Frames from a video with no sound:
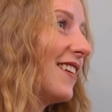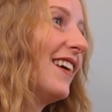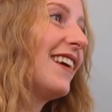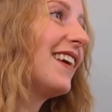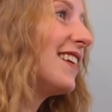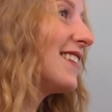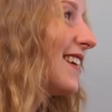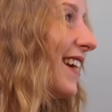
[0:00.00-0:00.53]

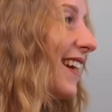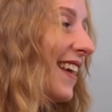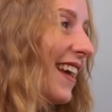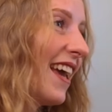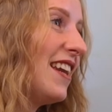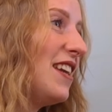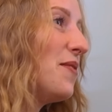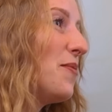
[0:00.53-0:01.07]
it can take
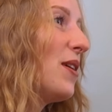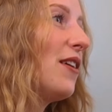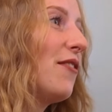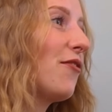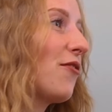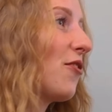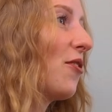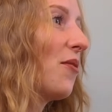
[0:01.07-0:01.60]

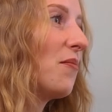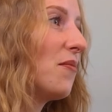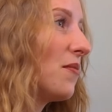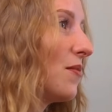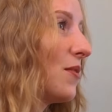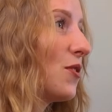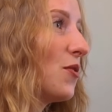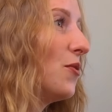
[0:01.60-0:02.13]
anywhere from
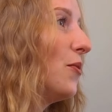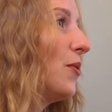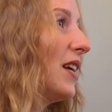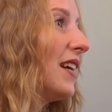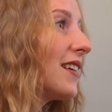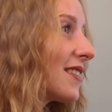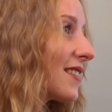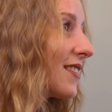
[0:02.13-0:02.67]
2
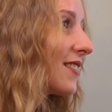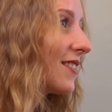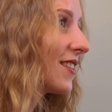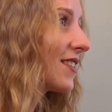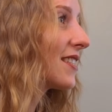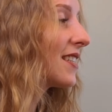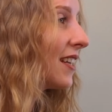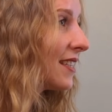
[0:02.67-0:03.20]
weeks
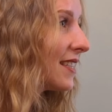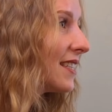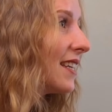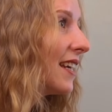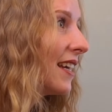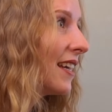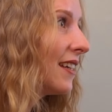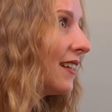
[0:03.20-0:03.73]
to start
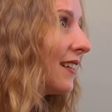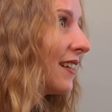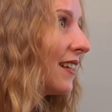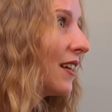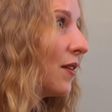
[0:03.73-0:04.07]
seeing,